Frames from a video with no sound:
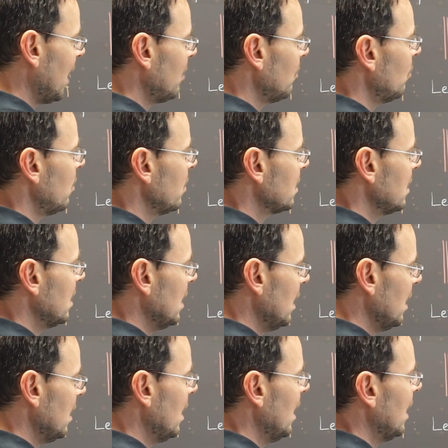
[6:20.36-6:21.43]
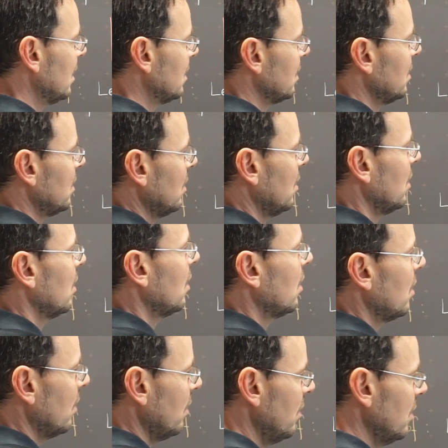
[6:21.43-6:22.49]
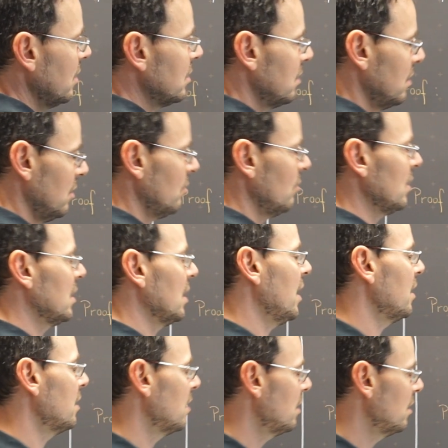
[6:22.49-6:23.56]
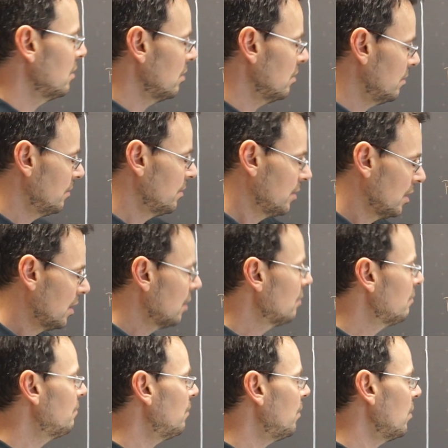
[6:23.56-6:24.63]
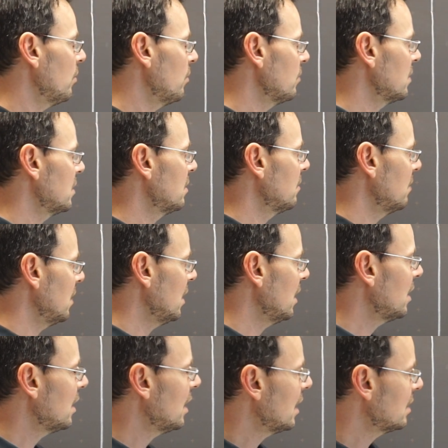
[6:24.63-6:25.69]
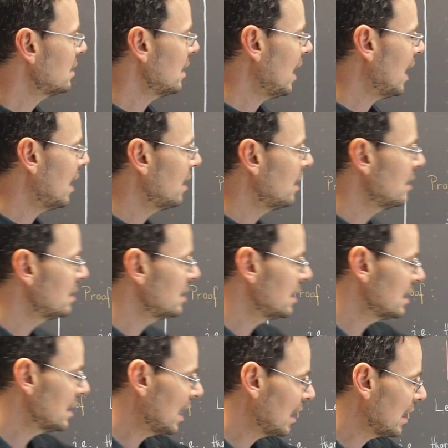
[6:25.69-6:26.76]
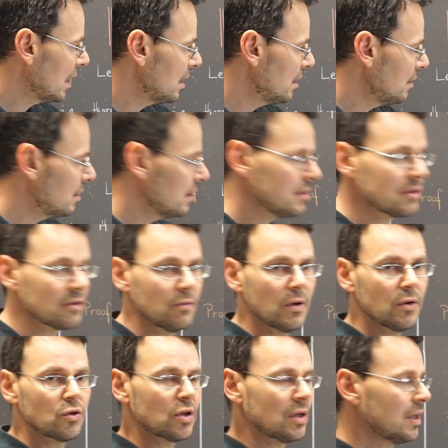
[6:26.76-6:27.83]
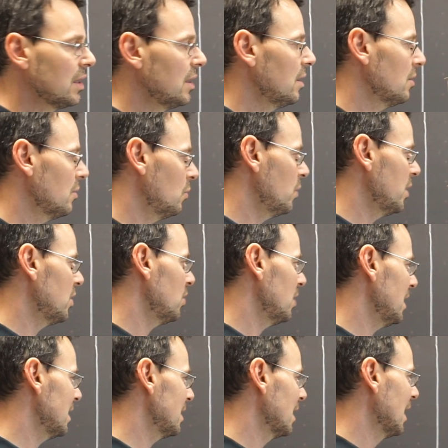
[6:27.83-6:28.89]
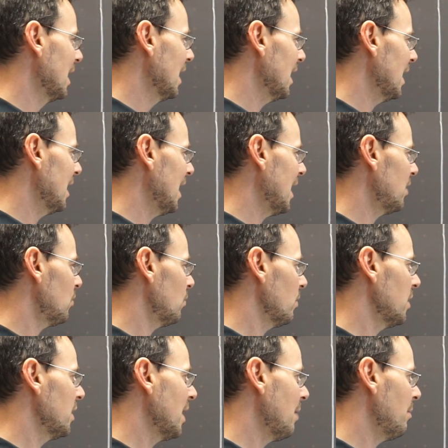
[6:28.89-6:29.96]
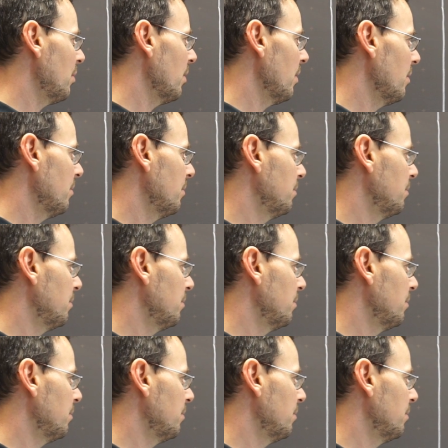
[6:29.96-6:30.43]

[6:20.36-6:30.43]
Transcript: n was the index, this result here follows. The index n is exactly this quotient here, which is a natural number.